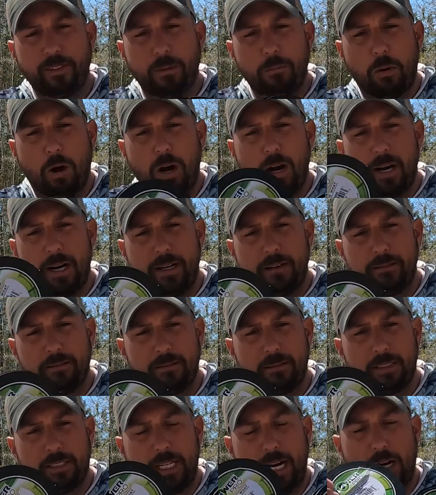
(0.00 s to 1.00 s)
braid
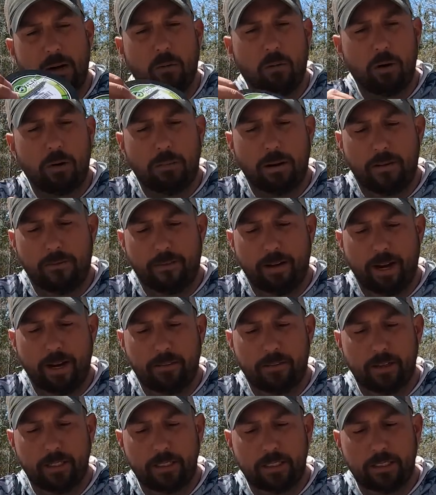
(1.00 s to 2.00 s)
is kind of one of my
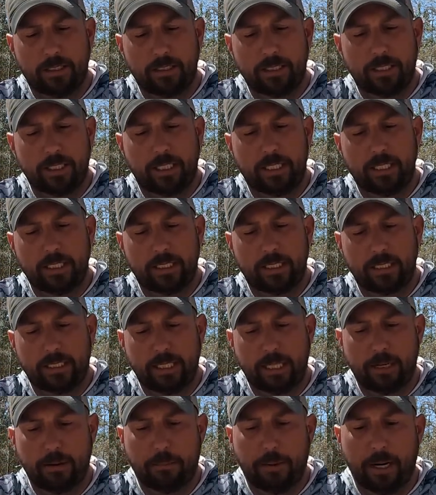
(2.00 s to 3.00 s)
favorites. You can see this is
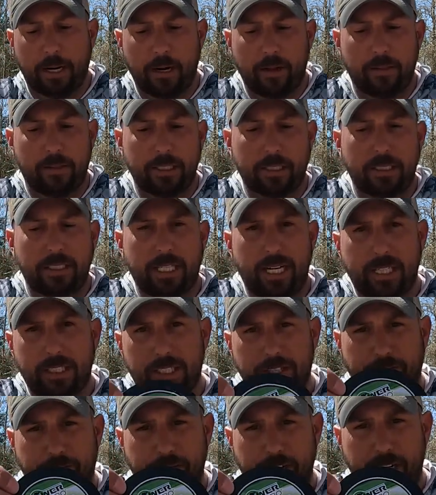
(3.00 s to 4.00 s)
10-pound. This is
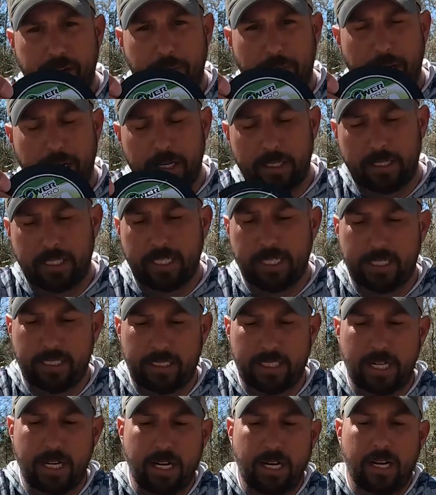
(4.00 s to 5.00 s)
actually 50-pound
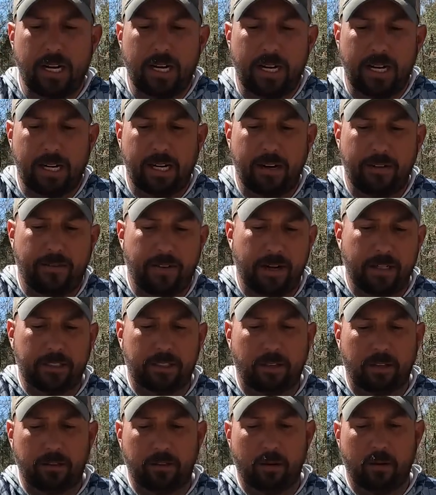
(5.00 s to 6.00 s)
test. If I
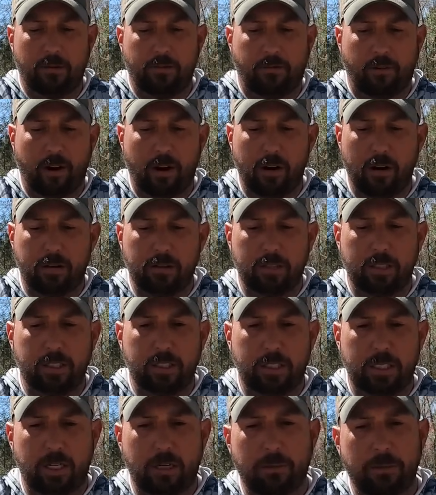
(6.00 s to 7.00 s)
start throwing frogs this
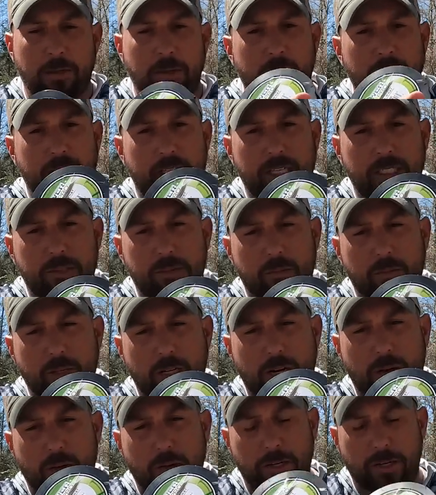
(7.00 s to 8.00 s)
summer, that's what
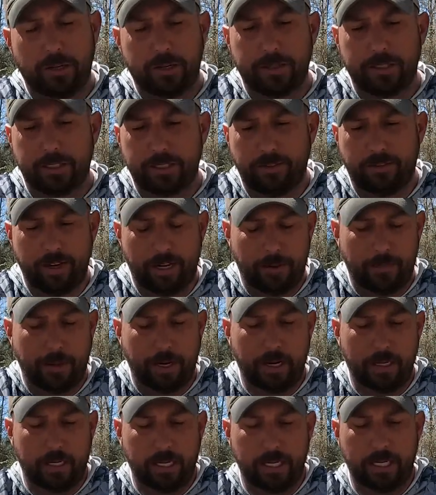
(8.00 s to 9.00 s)
I will use as
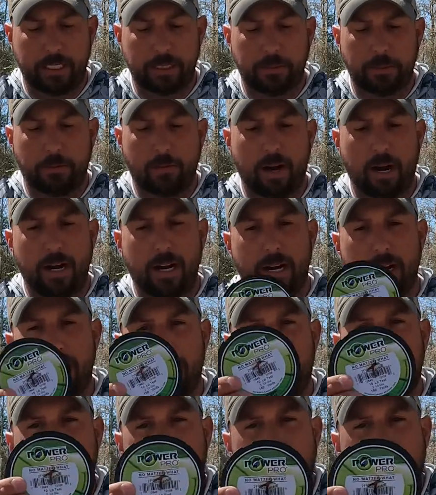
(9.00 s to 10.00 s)
50-pound test. But right
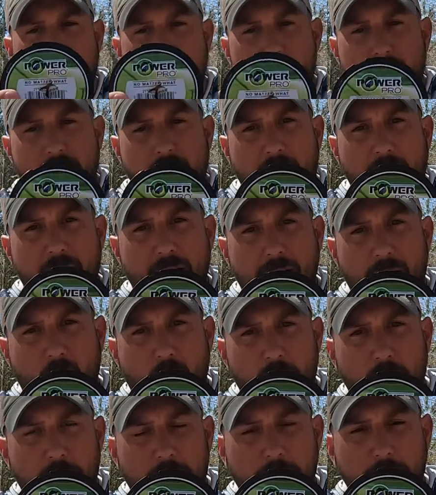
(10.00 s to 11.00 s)
now, I have
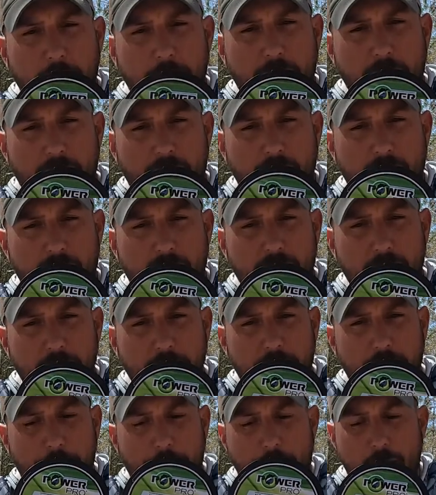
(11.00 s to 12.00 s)
one of my spinning rigs
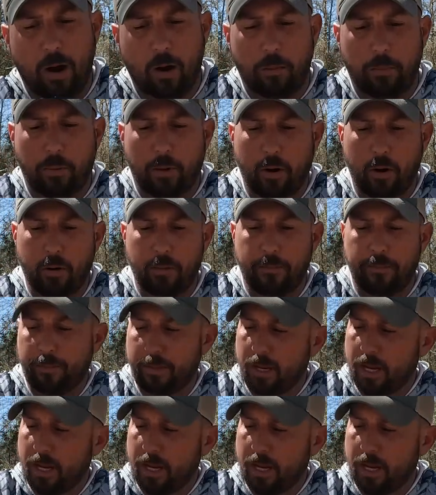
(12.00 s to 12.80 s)
with the Power Pro,